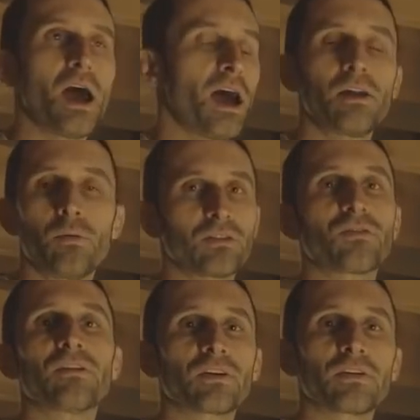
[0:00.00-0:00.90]
I don't want to
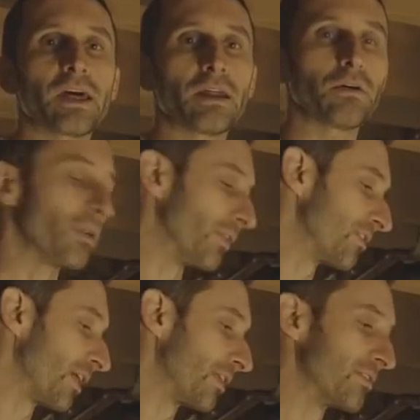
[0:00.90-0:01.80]
try to figure that out on the
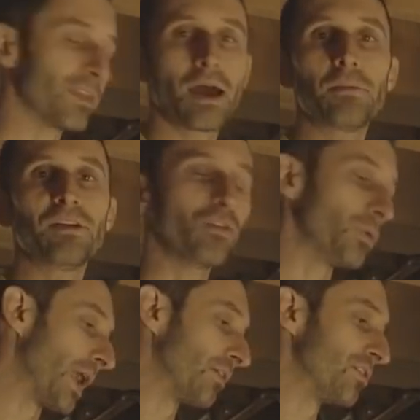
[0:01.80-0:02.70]
side of this thing, how many
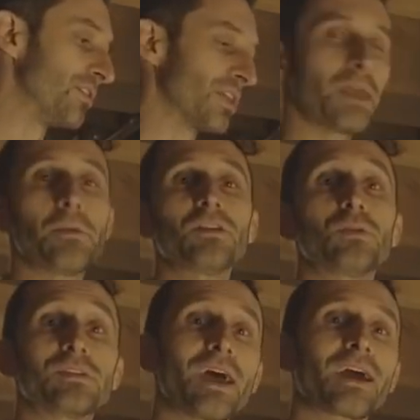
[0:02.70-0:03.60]
fluid ounces, and it came out
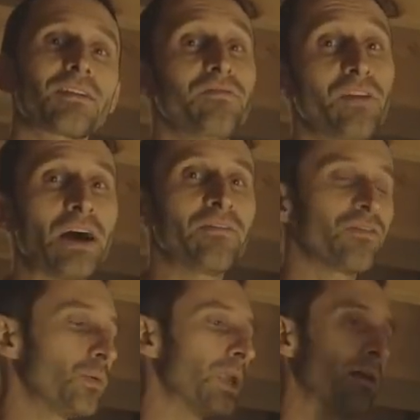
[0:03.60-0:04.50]
to exactly five
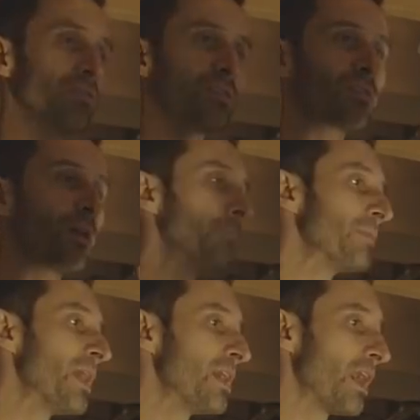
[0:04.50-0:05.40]
fluid ounces. So
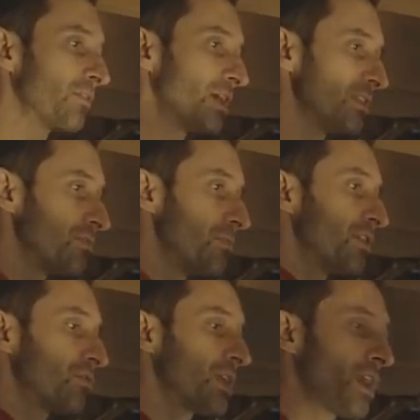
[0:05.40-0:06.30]
I've got this
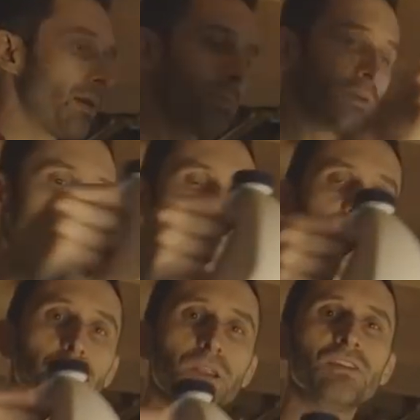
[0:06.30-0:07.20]
measuring cup and
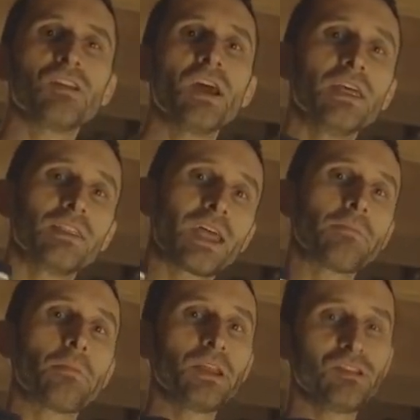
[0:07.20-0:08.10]
this bleach. The
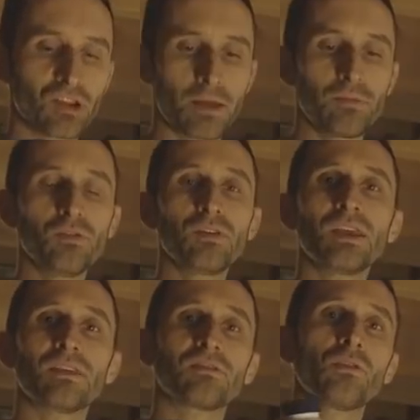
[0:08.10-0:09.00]
type of bleach that I'm
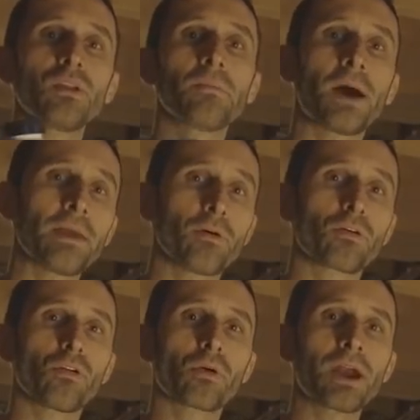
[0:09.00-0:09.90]
using is sodium
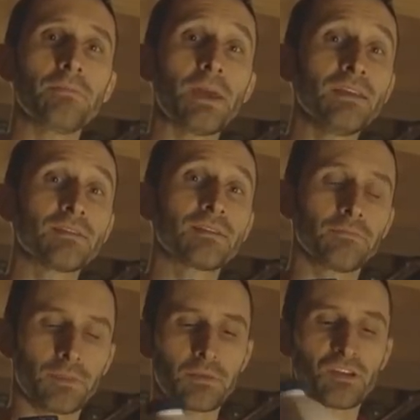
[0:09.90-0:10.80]
hypochlorite based.
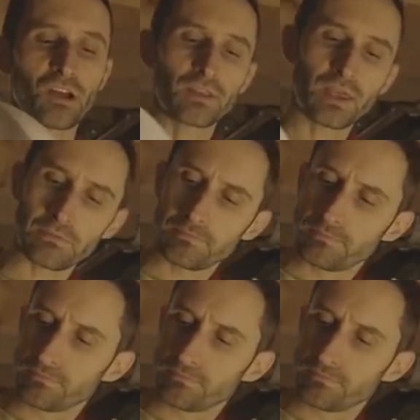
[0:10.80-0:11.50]
Let me check that.